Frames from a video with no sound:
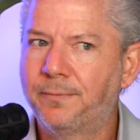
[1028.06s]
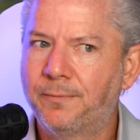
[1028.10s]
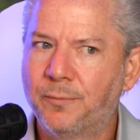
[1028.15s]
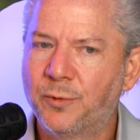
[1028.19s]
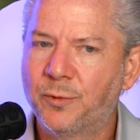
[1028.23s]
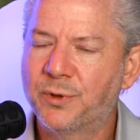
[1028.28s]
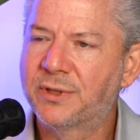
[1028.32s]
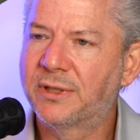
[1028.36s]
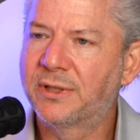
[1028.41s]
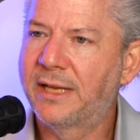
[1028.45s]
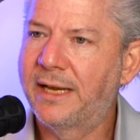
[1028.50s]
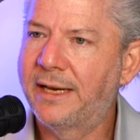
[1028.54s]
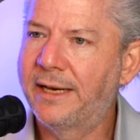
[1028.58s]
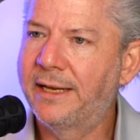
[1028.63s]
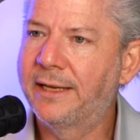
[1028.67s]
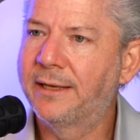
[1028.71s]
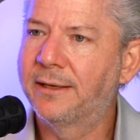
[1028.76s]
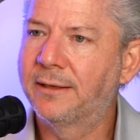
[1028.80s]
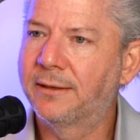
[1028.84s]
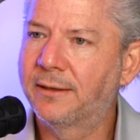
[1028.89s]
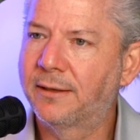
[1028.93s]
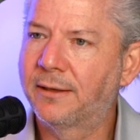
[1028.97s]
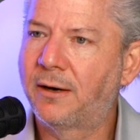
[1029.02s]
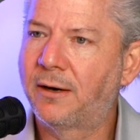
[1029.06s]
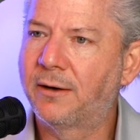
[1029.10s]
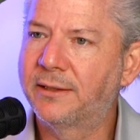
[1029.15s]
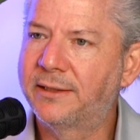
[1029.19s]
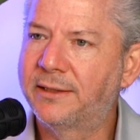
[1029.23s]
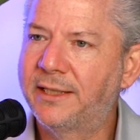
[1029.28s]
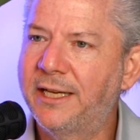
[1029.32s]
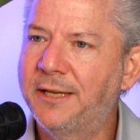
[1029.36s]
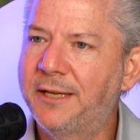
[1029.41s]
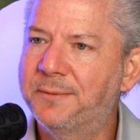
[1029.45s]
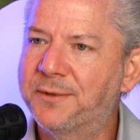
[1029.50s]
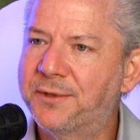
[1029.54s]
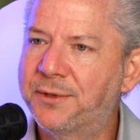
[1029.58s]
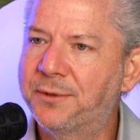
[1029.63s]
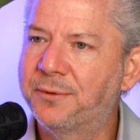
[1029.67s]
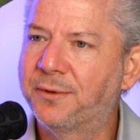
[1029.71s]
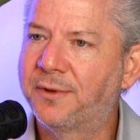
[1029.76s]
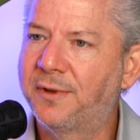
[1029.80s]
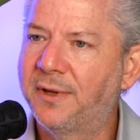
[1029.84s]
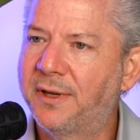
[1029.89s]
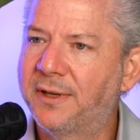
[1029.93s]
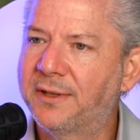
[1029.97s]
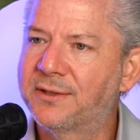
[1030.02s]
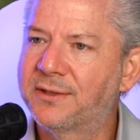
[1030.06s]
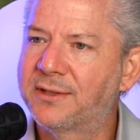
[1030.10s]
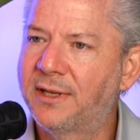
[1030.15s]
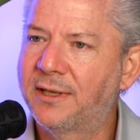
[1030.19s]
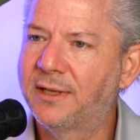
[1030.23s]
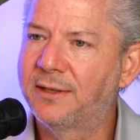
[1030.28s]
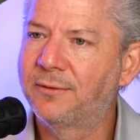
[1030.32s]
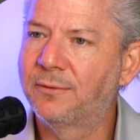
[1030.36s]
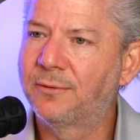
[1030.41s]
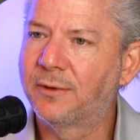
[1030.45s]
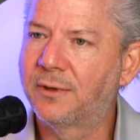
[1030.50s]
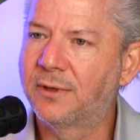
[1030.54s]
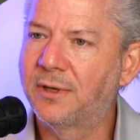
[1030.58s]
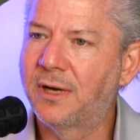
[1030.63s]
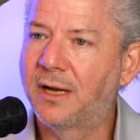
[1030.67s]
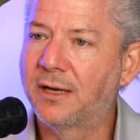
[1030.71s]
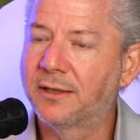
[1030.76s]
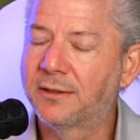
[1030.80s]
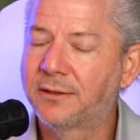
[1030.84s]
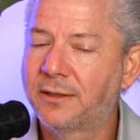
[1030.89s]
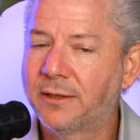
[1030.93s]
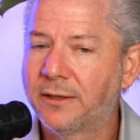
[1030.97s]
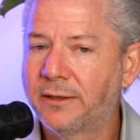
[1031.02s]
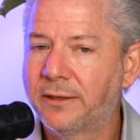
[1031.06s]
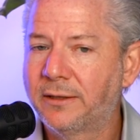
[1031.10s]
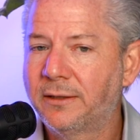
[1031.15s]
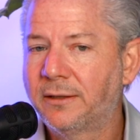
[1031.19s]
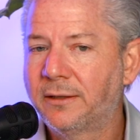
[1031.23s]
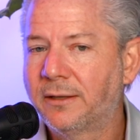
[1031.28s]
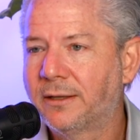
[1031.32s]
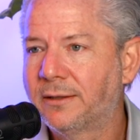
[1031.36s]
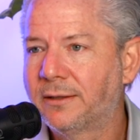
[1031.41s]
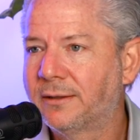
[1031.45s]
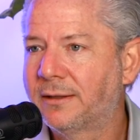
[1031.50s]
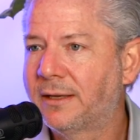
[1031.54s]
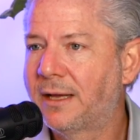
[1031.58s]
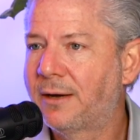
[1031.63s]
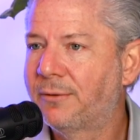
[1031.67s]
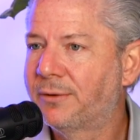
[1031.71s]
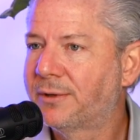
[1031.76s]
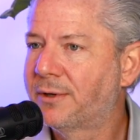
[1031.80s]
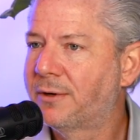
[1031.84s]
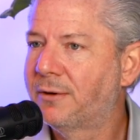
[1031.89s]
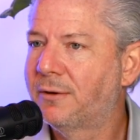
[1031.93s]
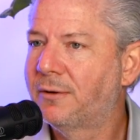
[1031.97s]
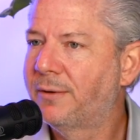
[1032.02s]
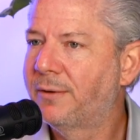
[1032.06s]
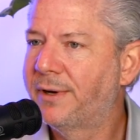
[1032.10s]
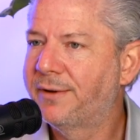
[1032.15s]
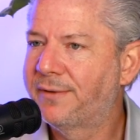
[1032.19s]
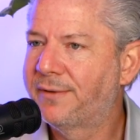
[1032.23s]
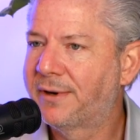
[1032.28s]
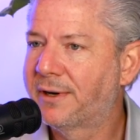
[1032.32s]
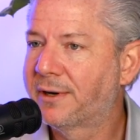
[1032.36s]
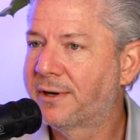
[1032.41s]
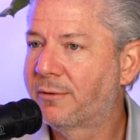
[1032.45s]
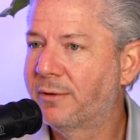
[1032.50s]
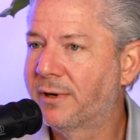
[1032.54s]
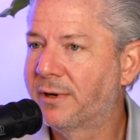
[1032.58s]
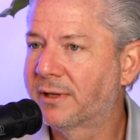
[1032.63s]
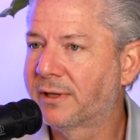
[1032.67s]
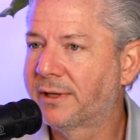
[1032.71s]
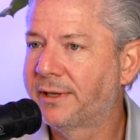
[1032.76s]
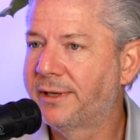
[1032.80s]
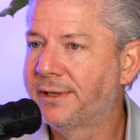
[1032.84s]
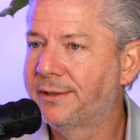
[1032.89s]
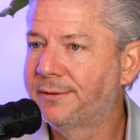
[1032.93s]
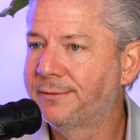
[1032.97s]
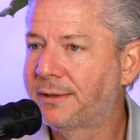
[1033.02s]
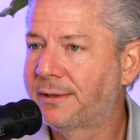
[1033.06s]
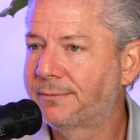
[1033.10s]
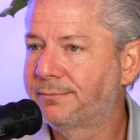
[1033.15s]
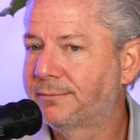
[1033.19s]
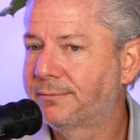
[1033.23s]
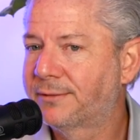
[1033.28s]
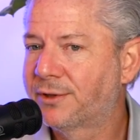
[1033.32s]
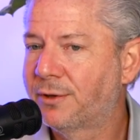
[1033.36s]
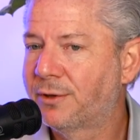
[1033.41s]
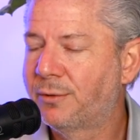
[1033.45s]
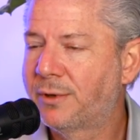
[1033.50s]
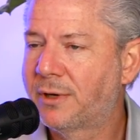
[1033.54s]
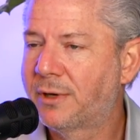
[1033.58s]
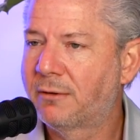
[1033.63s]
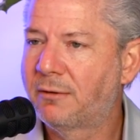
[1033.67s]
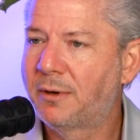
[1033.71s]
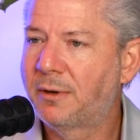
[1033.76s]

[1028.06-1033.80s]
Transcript: was letting our teams do things that were not good, then that would go away very quickly, and then so would our